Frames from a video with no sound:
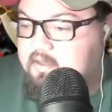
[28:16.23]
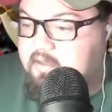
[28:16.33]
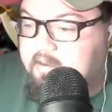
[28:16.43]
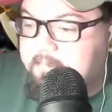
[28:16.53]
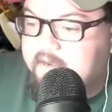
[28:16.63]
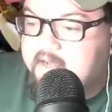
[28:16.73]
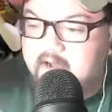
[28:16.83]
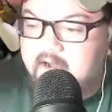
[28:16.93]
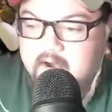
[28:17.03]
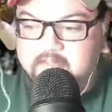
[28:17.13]
But
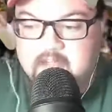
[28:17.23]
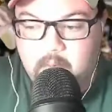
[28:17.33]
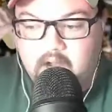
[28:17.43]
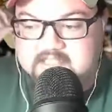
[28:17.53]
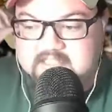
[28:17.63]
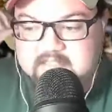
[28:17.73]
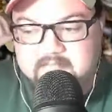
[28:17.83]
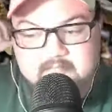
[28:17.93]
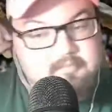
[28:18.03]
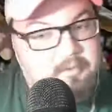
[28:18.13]
that Watson,
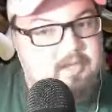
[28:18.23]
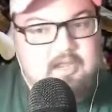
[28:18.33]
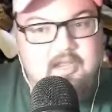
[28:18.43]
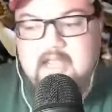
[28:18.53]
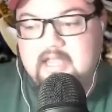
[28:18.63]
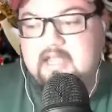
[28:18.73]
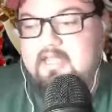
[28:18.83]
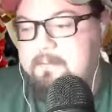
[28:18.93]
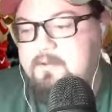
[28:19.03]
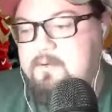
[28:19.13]
he can
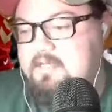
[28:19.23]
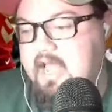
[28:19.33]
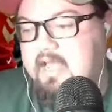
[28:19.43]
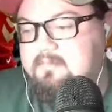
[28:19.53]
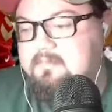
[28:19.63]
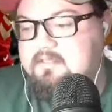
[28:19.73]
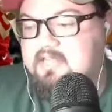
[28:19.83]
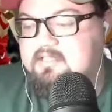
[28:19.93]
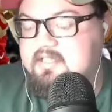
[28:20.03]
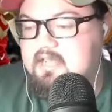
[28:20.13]
keep you in games, and
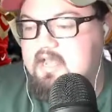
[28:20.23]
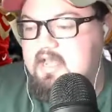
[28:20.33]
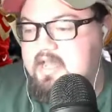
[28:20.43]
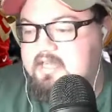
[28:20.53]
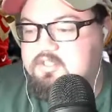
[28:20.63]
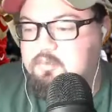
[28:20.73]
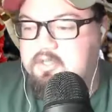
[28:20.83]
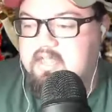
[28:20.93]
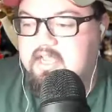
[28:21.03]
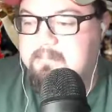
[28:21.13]
that's the one
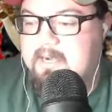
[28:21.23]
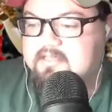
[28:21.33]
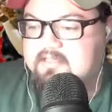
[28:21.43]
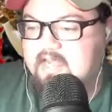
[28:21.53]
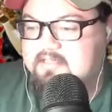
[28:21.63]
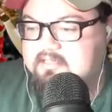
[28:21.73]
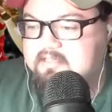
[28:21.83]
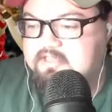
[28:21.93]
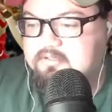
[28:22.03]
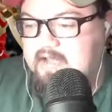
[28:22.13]
thing about the Texans is
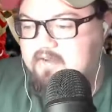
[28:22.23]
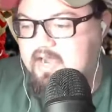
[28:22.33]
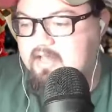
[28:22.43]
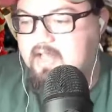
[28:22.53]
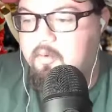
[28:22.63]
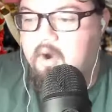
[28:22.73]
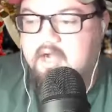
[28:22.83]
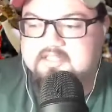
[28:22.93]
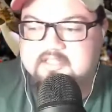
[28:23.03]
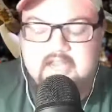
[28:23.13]
you have a guy like
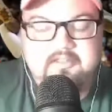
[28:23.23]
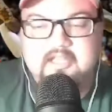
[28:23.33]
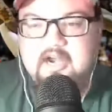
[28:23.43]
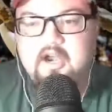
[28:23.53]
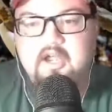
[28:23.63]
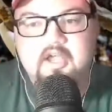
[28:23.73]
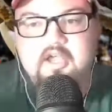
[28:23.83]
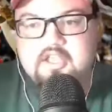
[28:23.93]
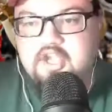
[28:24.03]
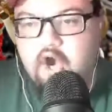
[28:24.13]
Watson out there.
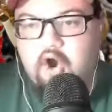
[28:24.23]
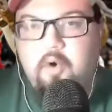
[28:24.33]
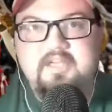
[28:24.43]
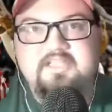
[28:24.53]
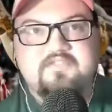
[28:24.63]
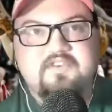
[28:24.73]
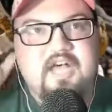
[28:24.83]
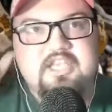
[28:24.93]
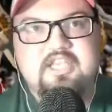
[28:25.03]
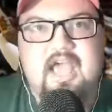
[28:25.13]
You always feel like
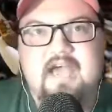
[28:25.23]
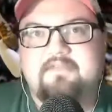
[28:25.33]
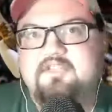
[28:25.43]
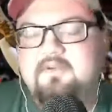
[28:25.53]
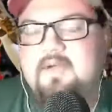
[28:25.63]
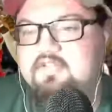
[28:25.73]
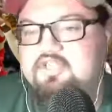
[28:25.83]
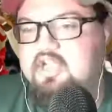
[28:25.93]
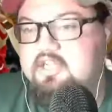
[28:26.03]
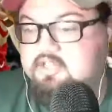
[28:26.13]
you have a
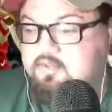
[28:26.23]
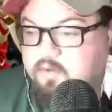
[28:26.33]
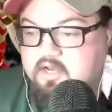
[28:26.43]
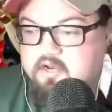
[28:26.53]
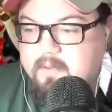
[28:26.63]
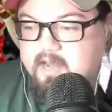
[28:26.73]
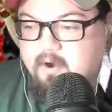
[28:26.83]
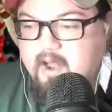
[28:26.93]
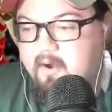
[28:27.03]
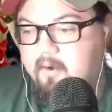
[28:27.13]
chance to win, no matter
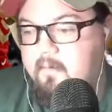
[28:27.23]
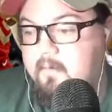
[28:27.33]
how